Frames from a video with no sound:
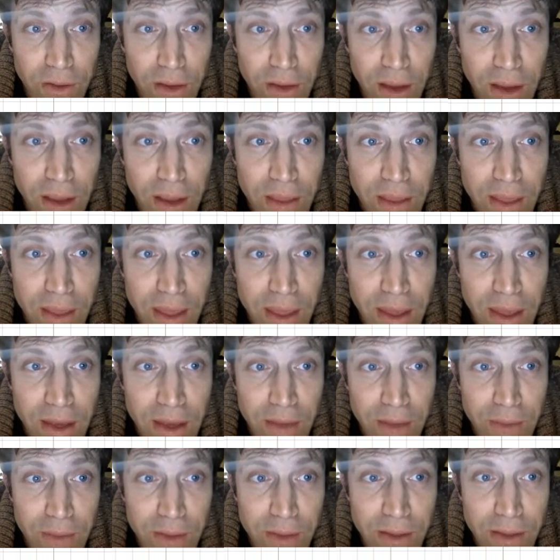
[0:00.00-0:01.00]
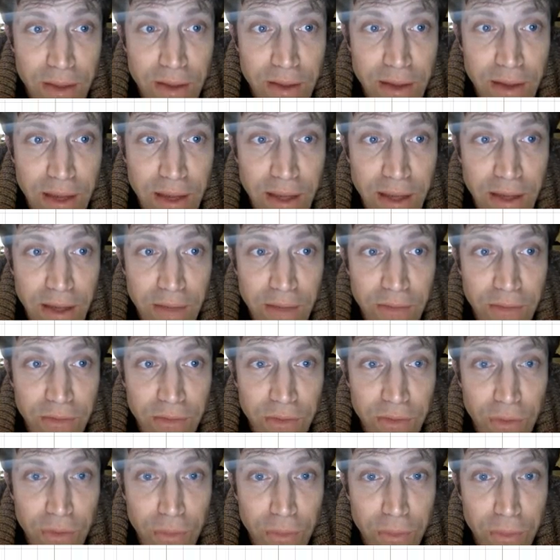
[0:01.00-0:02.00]
And then we get negative
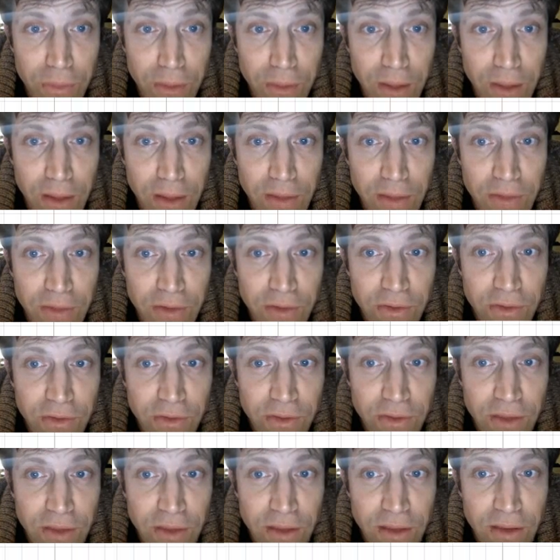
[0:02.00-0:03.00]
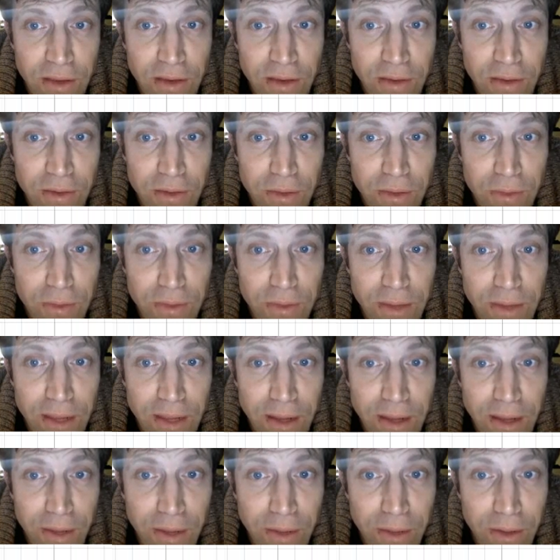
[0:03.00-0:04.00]
slope, and it starts to go
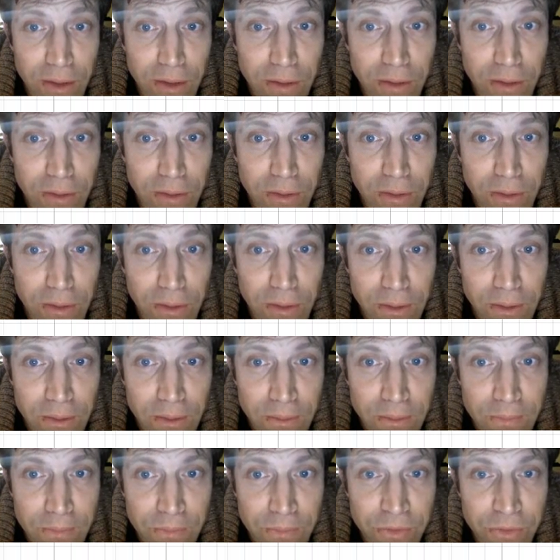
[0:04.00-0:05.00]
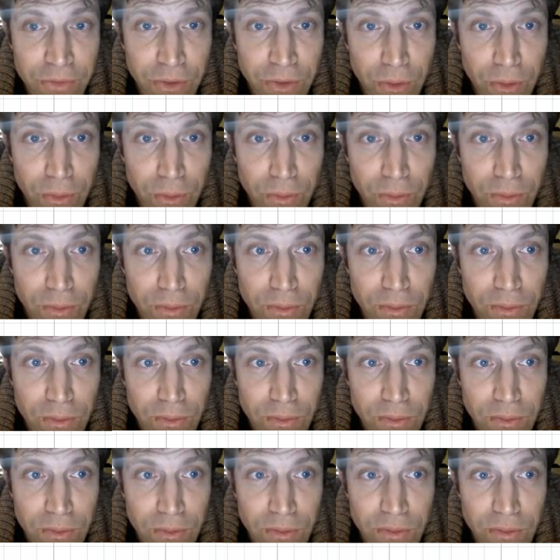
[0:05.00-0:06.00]
downhill. So
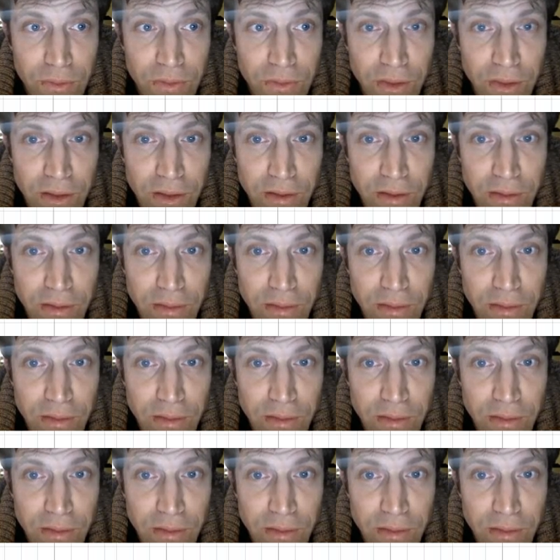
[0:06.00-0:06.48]
you just think